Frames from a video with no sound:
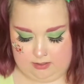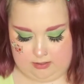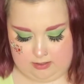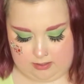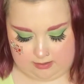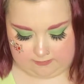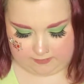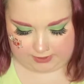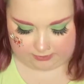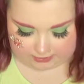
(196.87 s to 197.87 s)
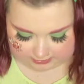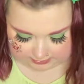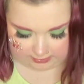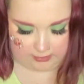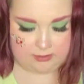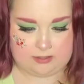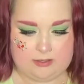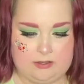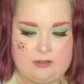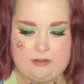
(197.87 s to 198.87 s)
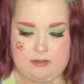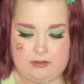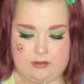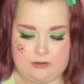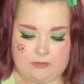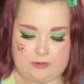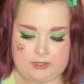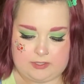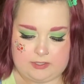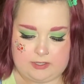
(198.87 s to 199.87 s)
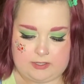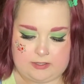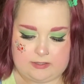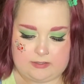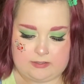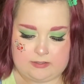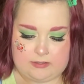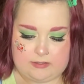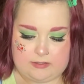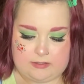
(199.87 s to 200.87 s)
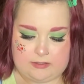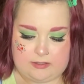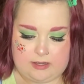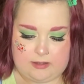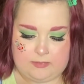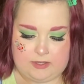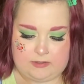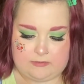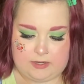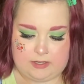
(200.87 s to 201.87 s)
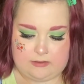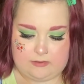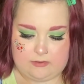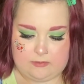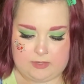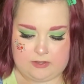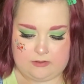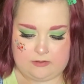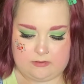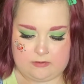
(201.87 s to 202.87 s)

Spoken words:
And then very quickly, we're just gonna stab this right through the middle.